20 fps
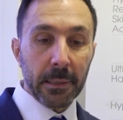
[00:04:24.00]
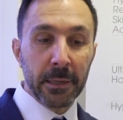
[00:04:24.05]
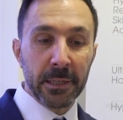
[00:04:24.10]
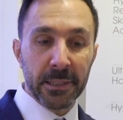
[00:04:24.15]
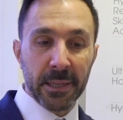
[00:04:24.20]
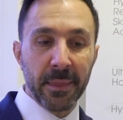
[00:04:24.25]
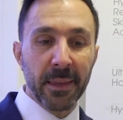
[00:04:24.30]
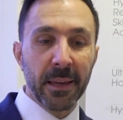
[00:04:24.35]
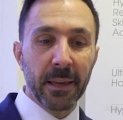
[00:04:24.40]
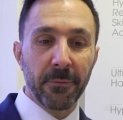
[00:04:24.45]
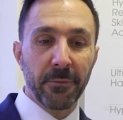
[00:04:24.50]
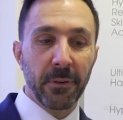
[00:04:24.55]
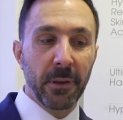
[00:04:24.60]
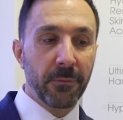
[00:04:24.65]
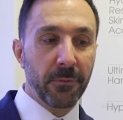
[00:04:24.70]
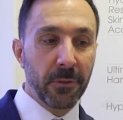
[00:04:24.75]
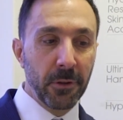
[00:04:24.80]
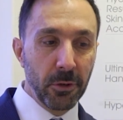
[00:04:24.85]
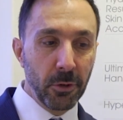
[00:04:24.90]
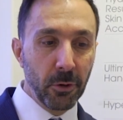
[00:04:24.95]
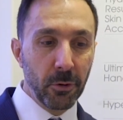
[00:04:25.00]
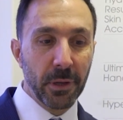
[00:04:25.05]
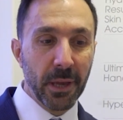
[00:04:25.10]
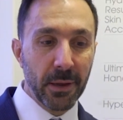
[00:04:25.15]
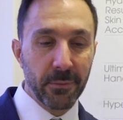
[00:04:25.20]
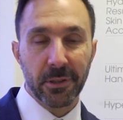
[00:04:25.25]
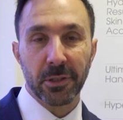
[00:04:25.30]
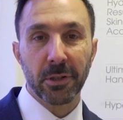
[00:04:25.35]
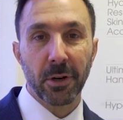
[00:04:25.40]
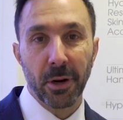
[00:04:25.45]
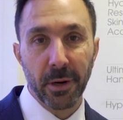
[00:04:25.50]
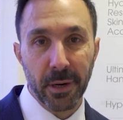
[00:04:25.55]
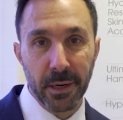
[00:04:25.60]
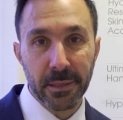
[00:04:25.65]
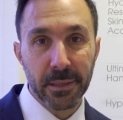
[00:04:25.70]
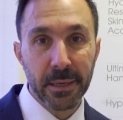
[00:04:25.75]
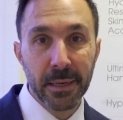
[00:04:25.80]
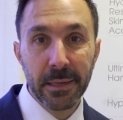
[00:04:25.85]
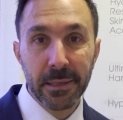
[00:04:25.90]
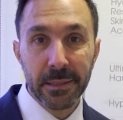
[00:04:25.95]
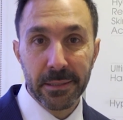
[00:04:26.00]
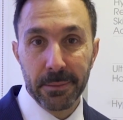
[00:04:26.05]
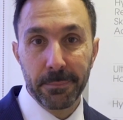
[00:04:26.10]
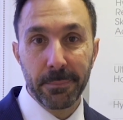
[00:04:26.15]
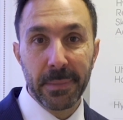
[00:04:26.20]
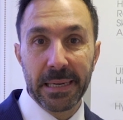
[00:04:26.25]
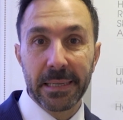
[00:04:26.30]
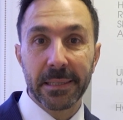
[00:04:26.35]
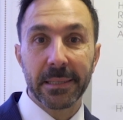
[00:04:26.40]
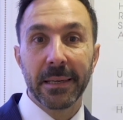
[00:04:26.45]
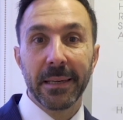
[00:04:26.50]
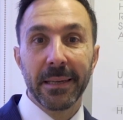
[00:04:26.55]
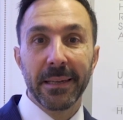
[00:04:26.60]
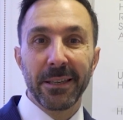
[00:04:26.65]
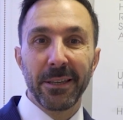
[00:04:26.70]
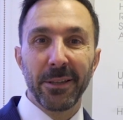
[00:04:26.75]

Because I think if you have a target to meet,